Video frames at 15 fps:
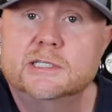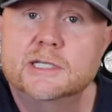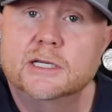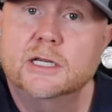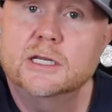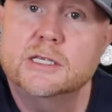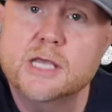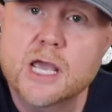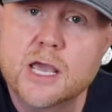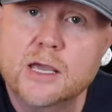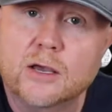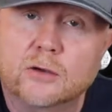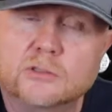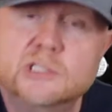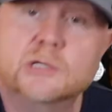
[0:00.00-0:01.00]
an
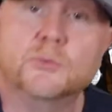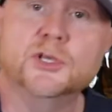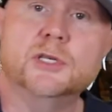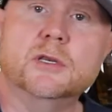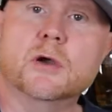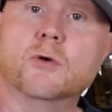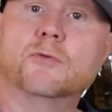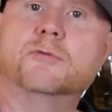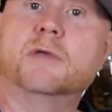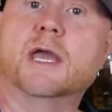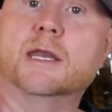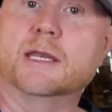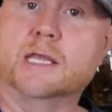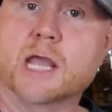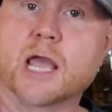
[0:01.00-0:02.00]
añejo, so we know
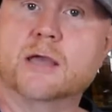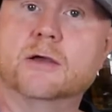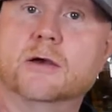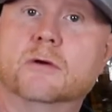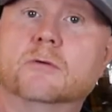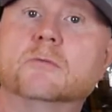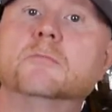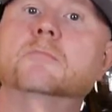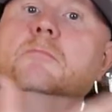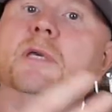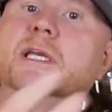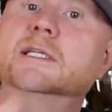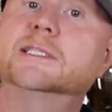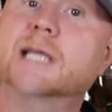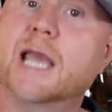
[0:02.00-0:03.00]
añejo
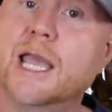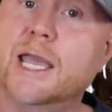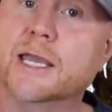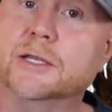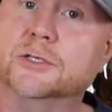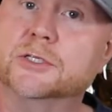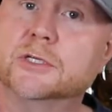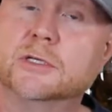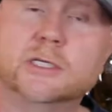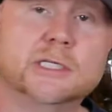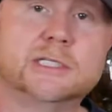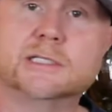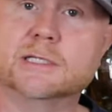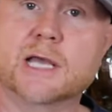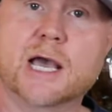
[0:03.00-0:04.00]
means aged.
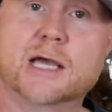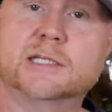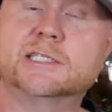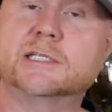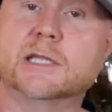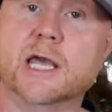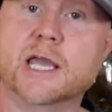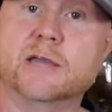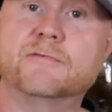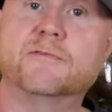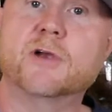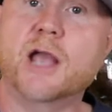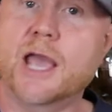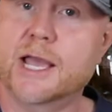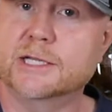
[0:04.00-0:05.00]
It's not slang
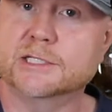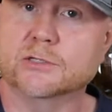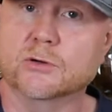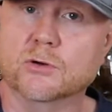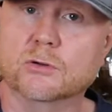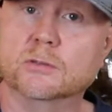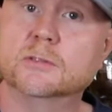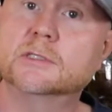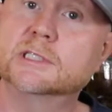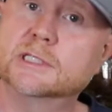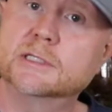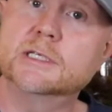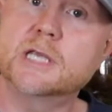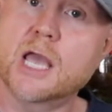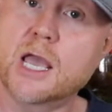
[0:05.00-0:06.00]
for asshole. It's
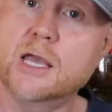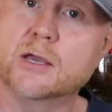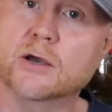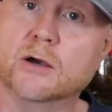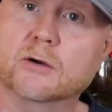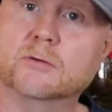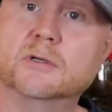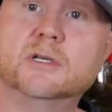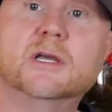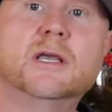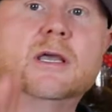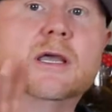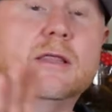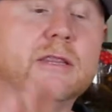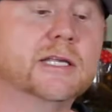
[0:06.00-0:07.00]
añejo.
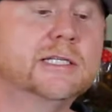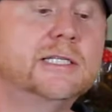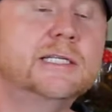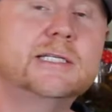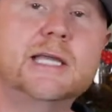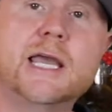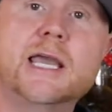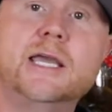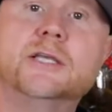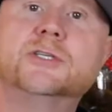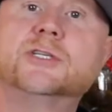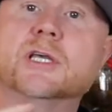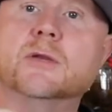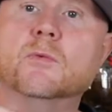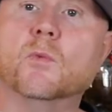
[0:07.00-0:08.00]
And this is
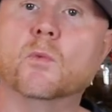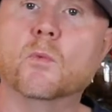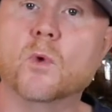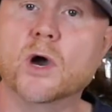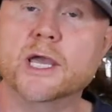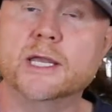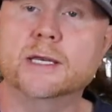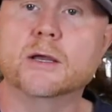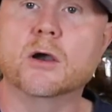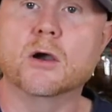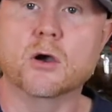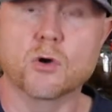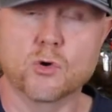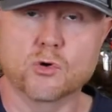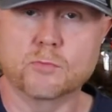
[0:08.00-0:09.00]
aged in white
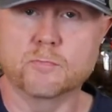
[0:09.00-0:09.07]
oak